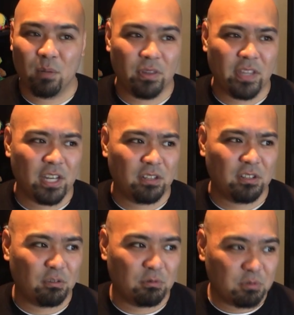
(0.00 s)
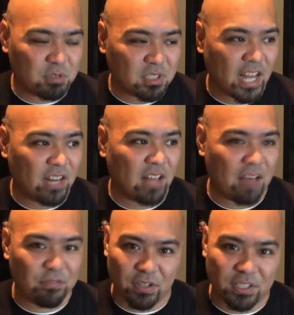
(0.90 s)
But then, you know, you just kind of
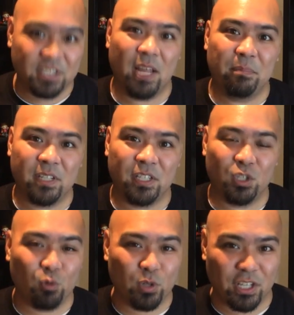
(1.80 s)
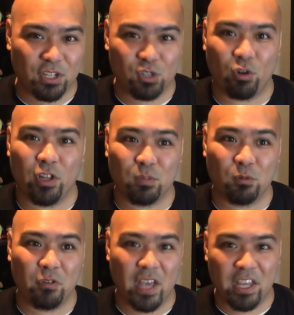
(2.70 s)
have to accept it to really enjoy this
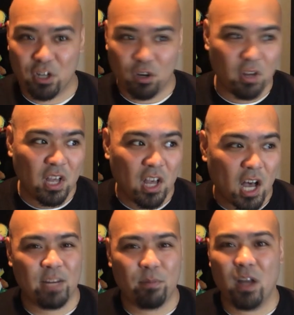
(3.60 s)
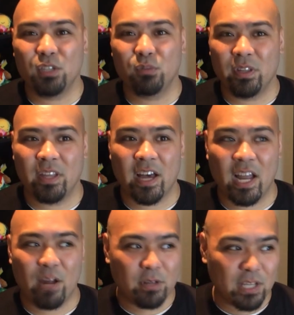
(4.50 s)
movie. And you know, and upon doing
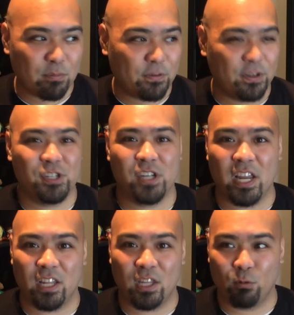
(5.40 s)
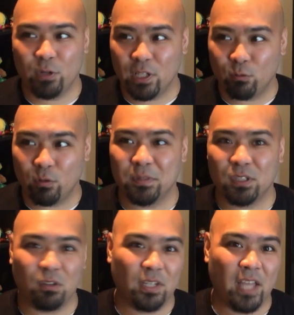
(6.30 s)
that, I really appreciated the really
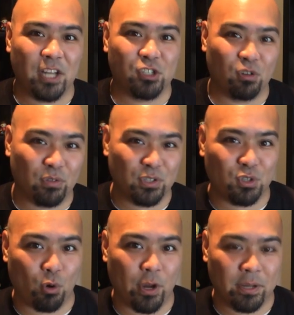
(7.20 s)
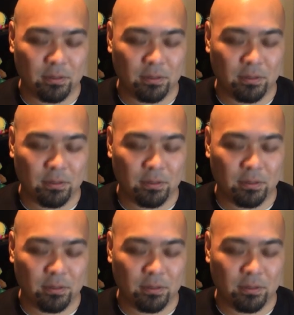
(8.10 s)
whimsical nature of the story.